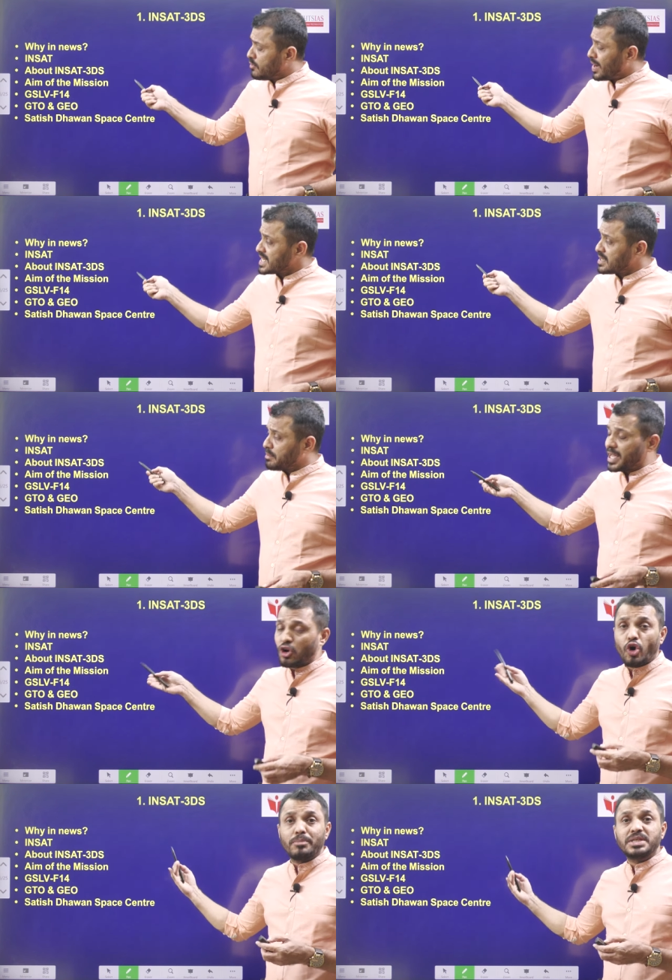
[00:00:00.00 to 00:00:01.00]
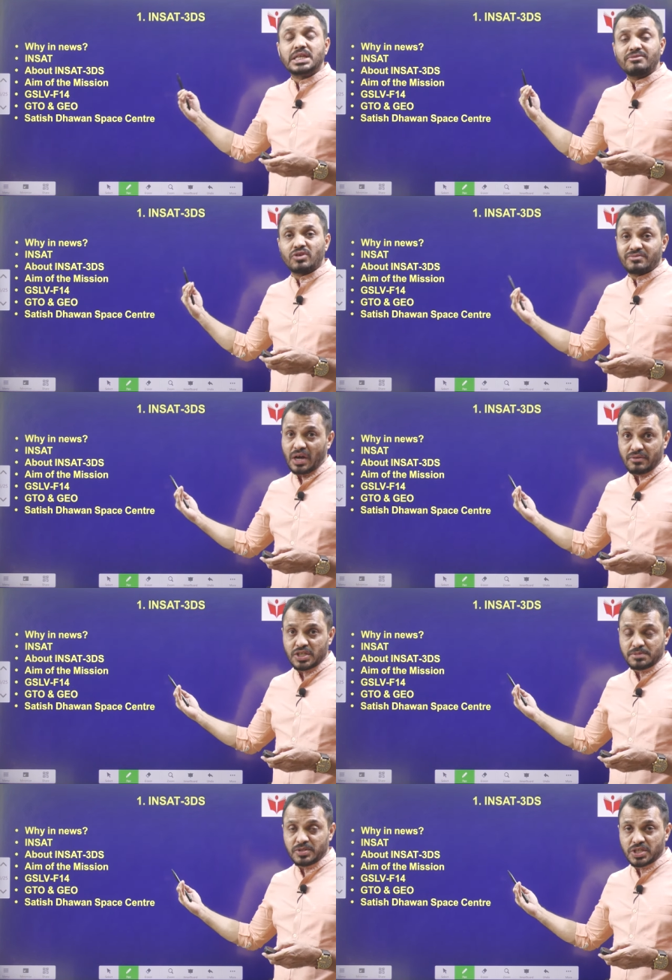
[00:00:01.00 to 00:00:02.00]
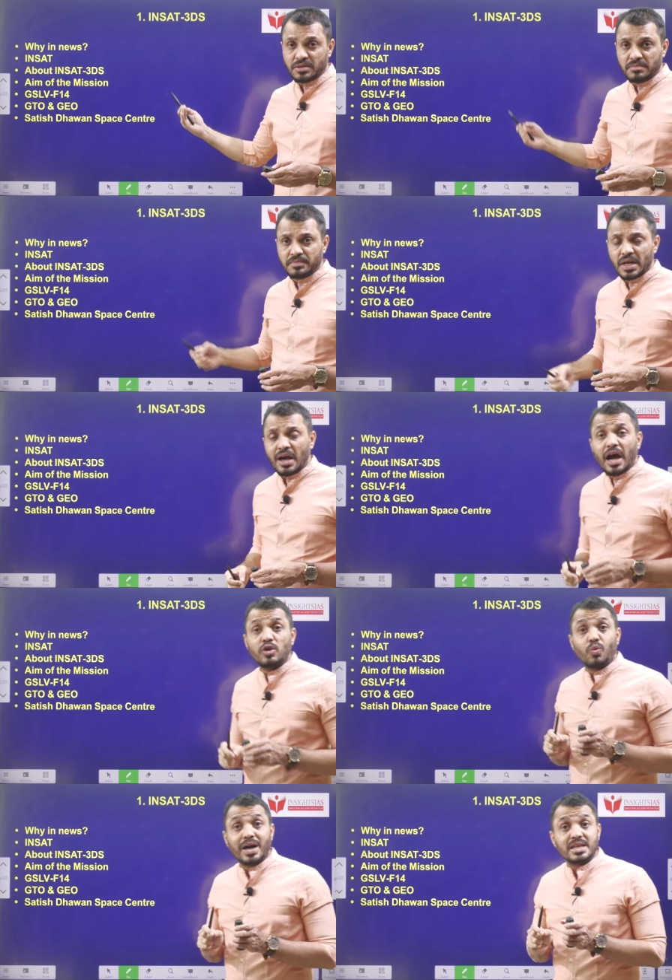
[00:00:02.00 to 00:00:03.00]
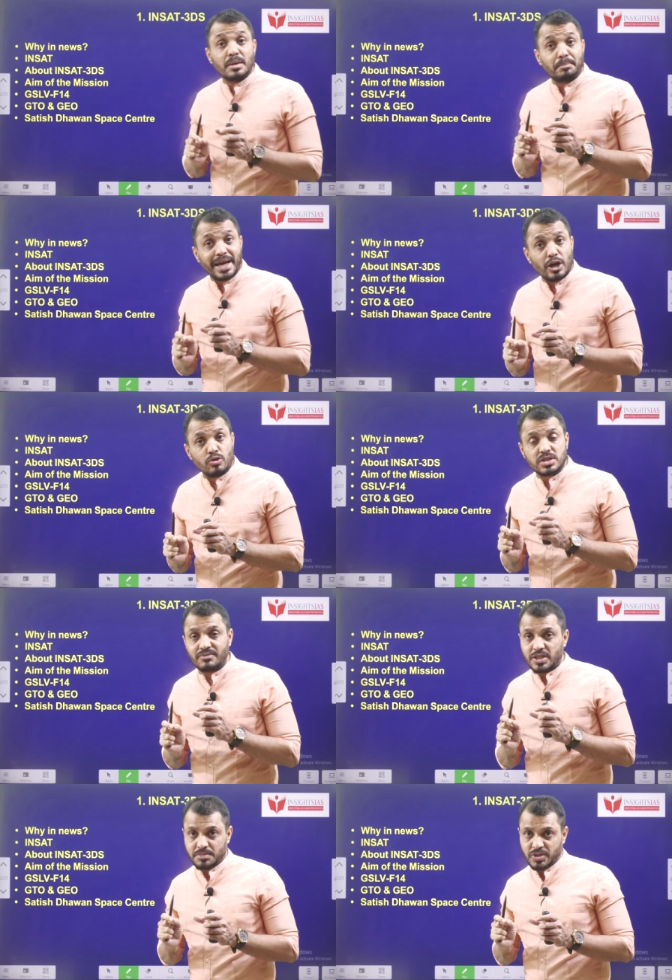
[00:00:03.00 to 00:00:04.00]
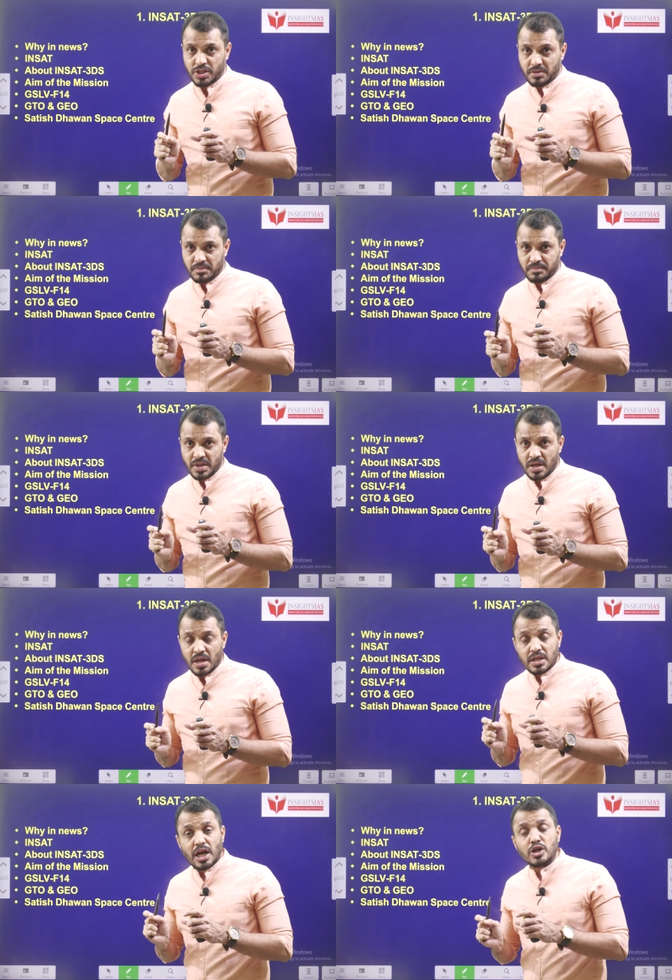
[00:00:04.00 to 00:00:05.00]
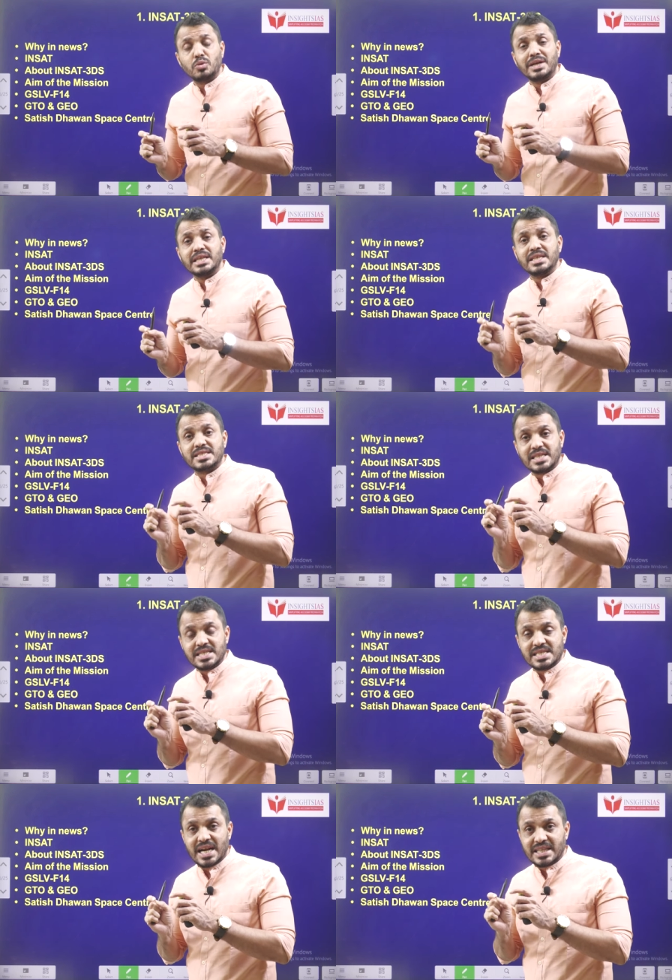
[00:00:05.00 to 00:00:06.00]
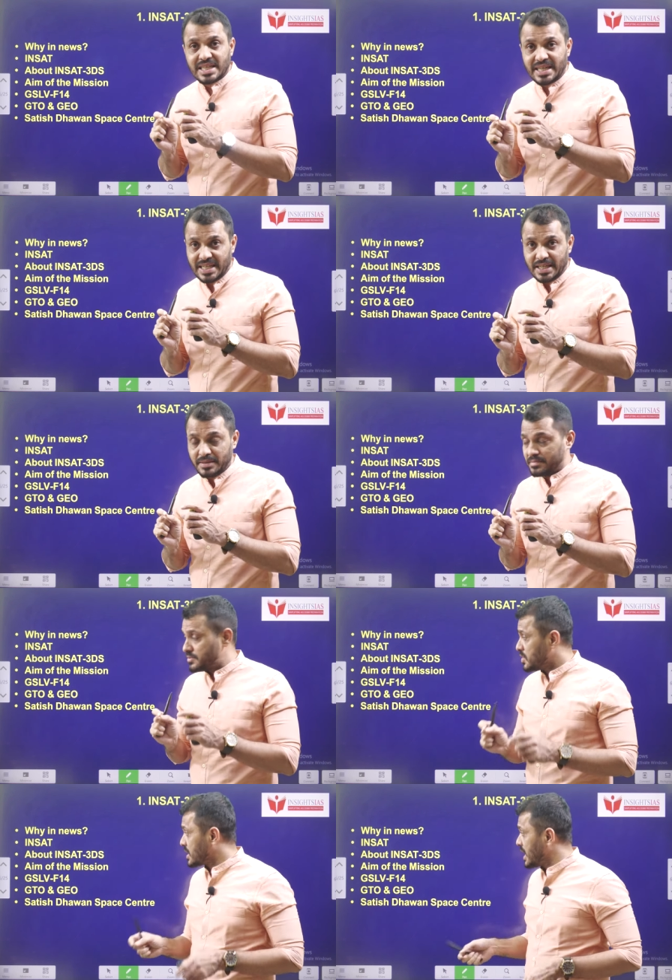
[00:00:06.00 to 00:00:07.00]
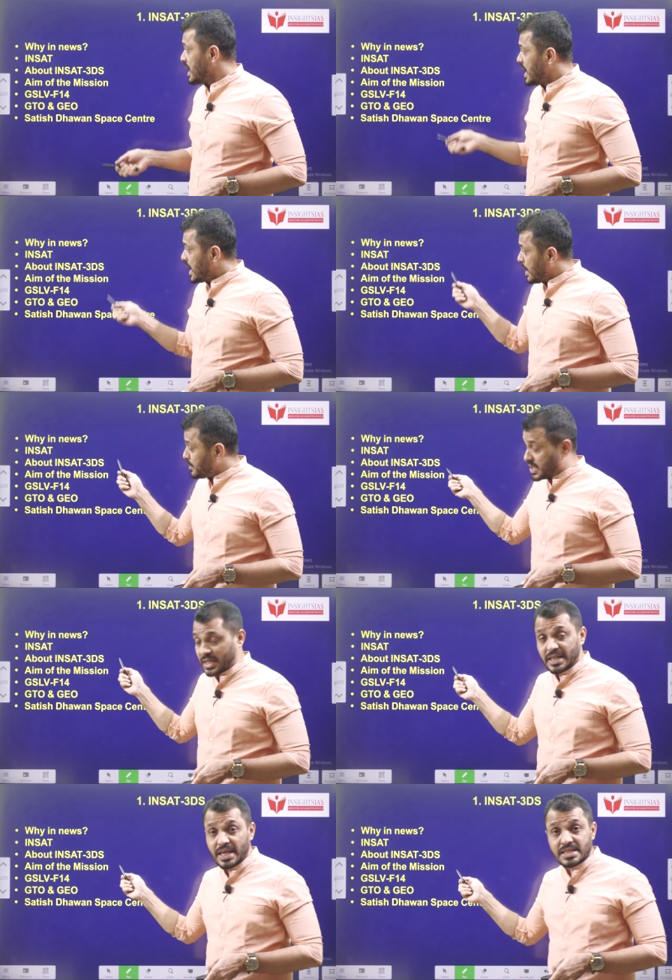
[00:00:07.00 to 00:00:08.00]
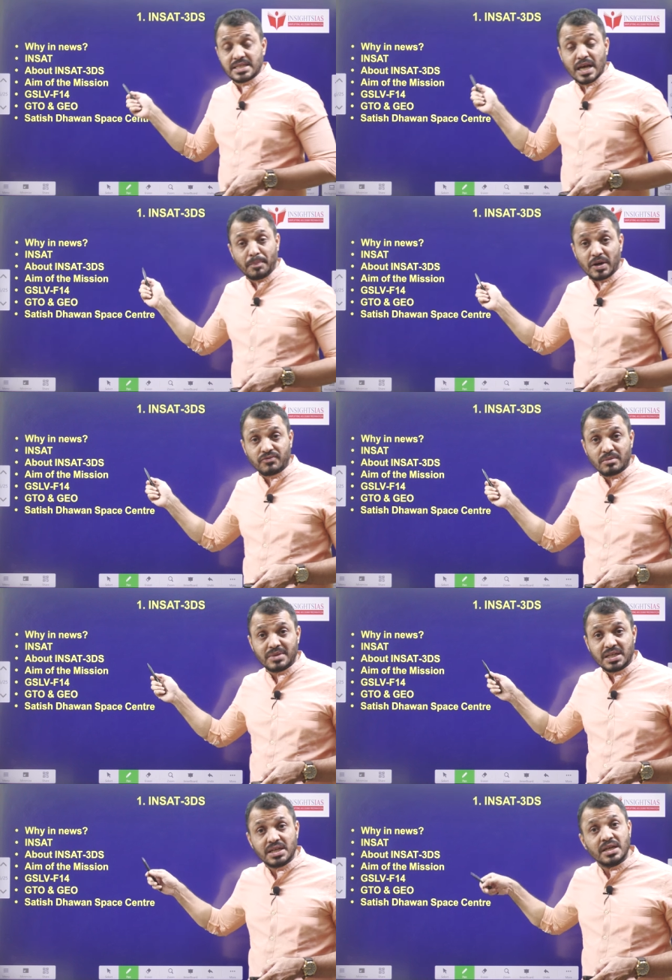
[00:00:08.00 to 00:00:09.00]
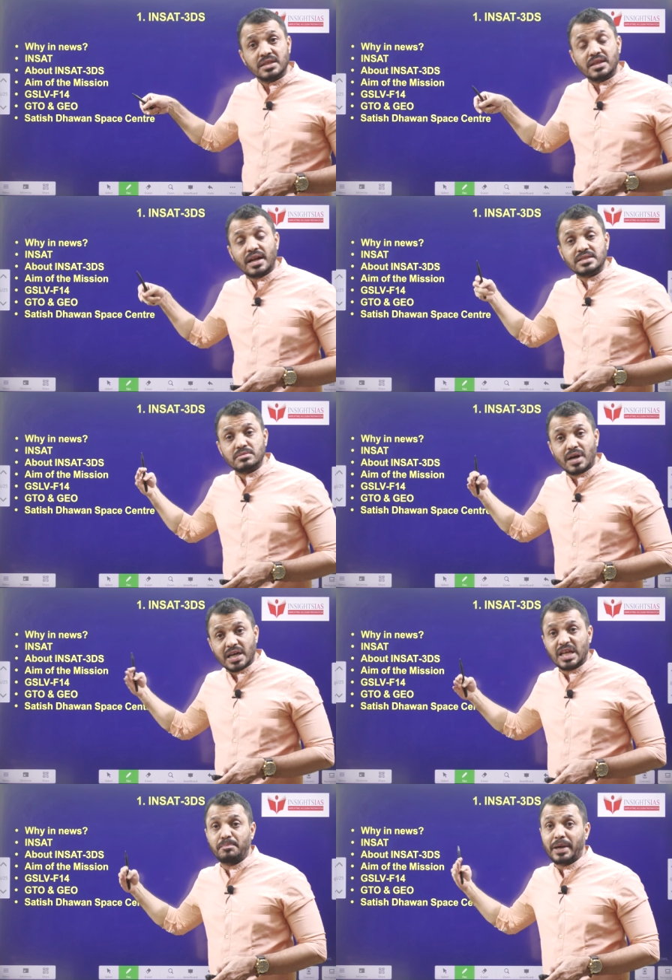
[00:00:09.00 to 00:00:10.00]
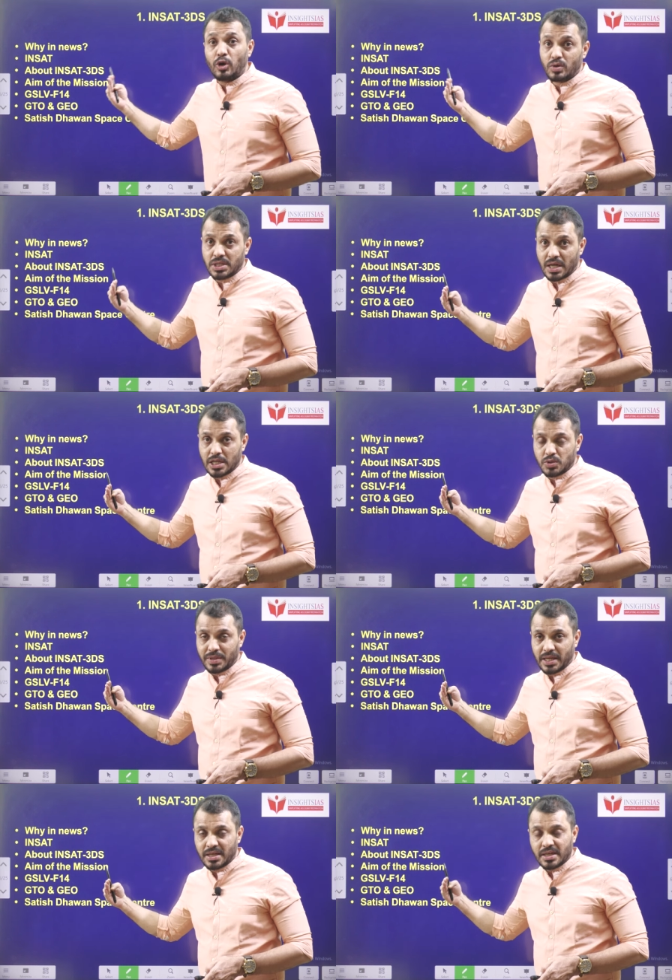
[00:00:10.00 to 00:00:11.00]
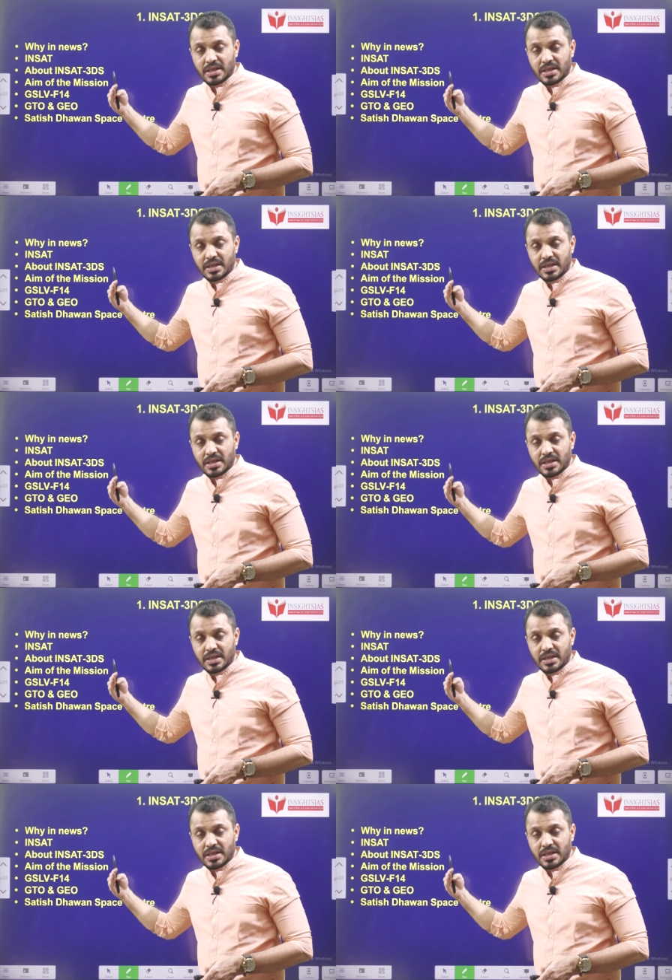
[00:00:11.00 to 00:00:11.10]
what is the main objectives of this mission and what are the payloads of this mission. Not only this INSAT-3D, okay, 3DS, apart from that, there are some other payloads are also there.